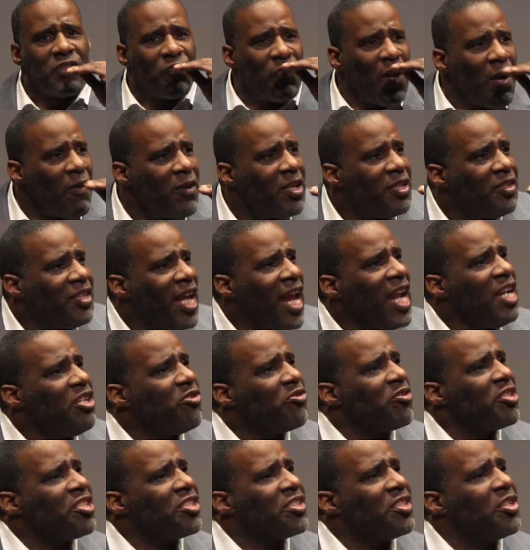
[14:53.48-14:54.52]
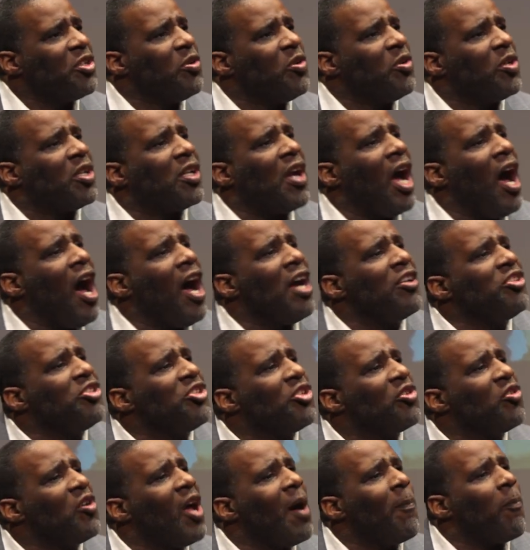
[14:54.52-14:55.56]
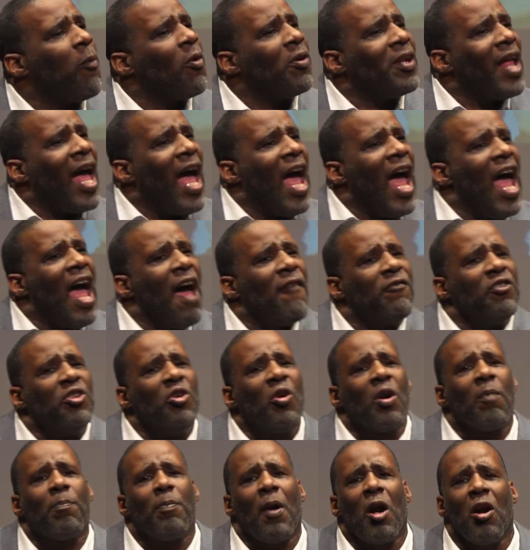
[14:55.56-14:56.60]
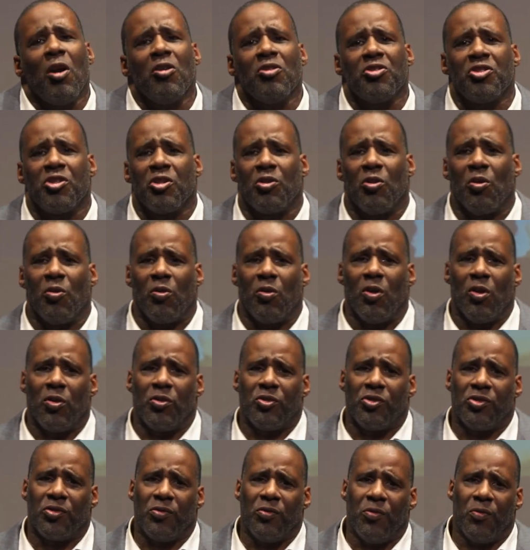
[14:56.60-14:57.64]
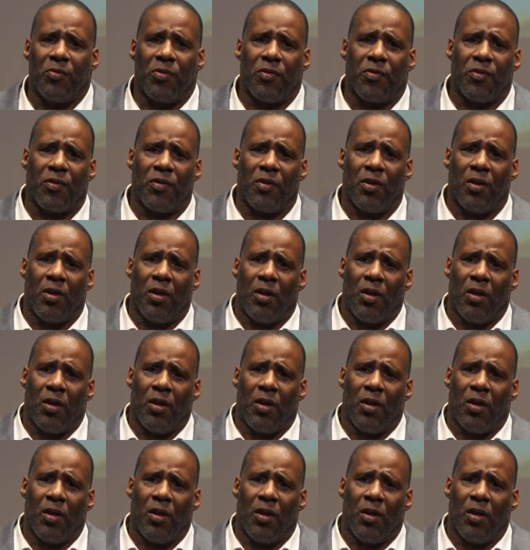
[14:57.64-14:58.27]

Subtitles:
It's very dangerous to conjure up or to have your personal truth.